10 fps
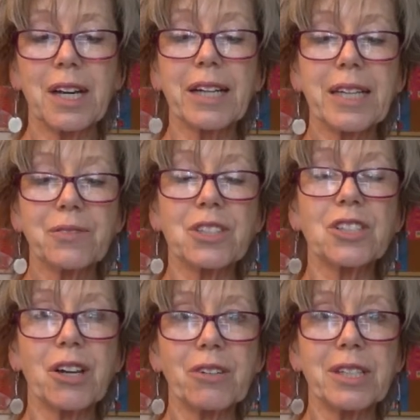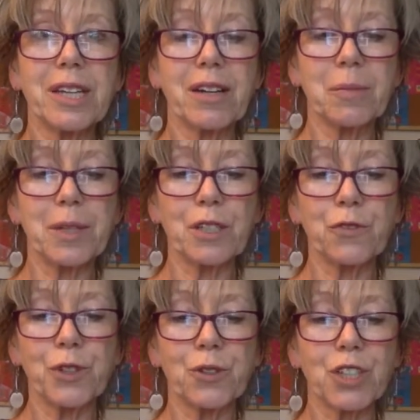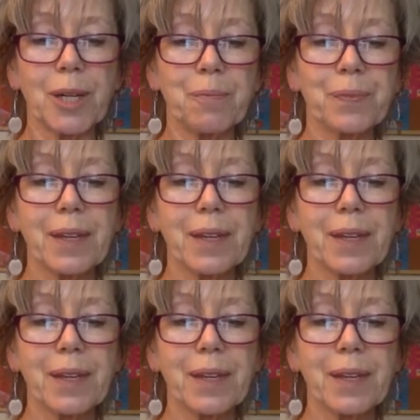I'd have to tone it down a bit in future.